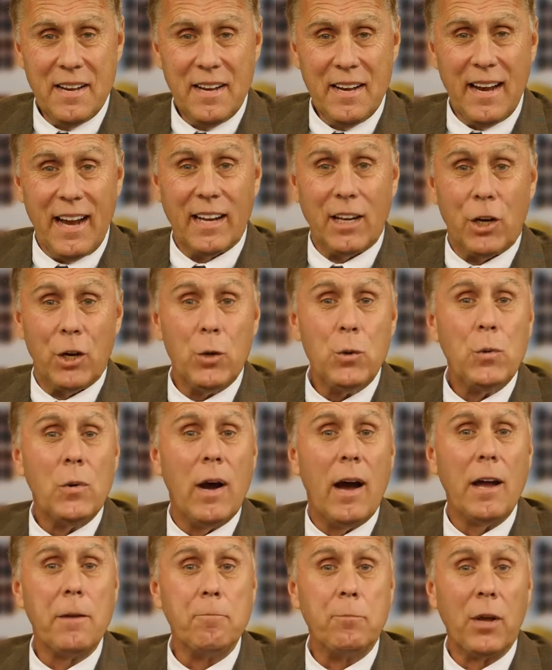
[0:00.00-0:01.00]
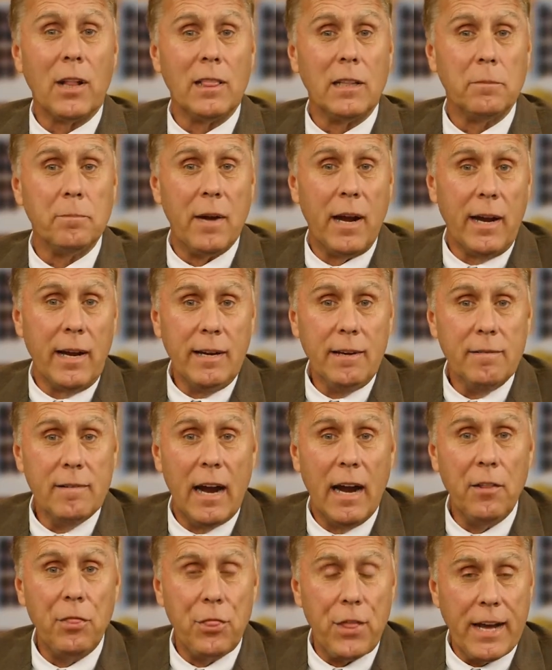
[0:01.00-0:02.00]
Hello, I'm Bill LeMay,
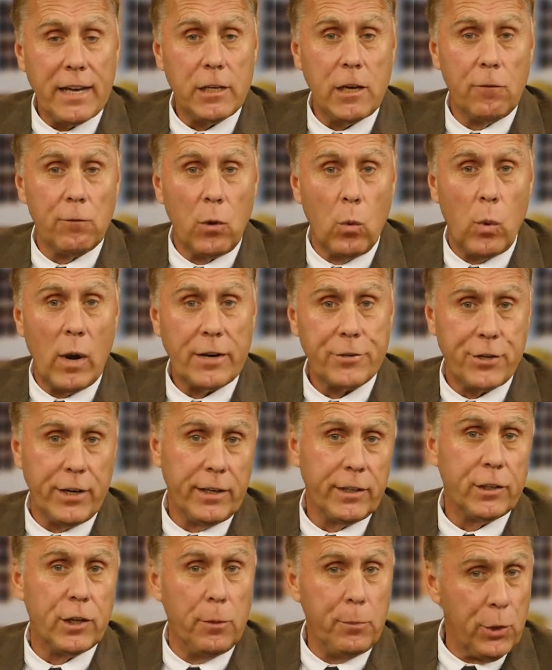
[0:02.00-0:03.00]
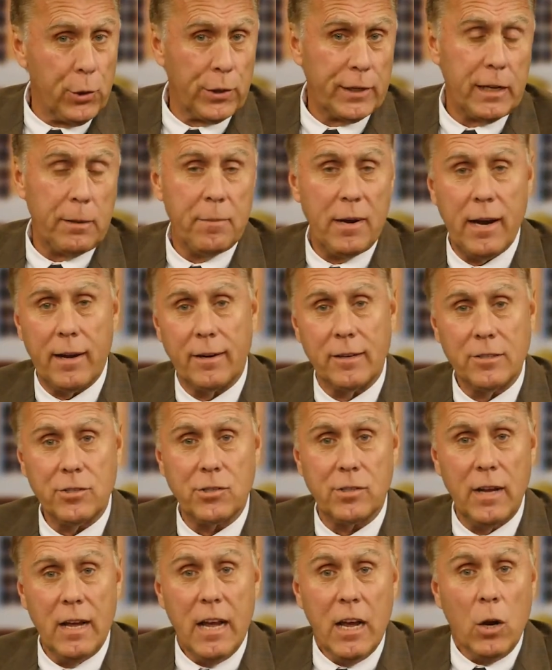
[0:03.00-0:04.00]
and thank you for watching Community
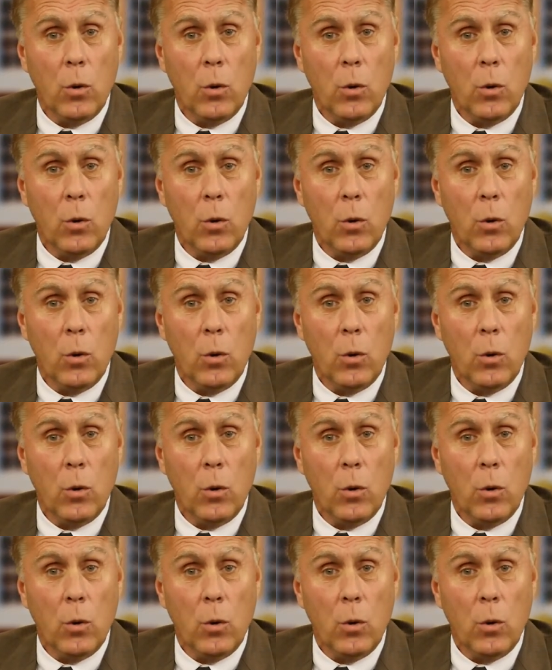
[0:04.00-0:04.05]
Matters.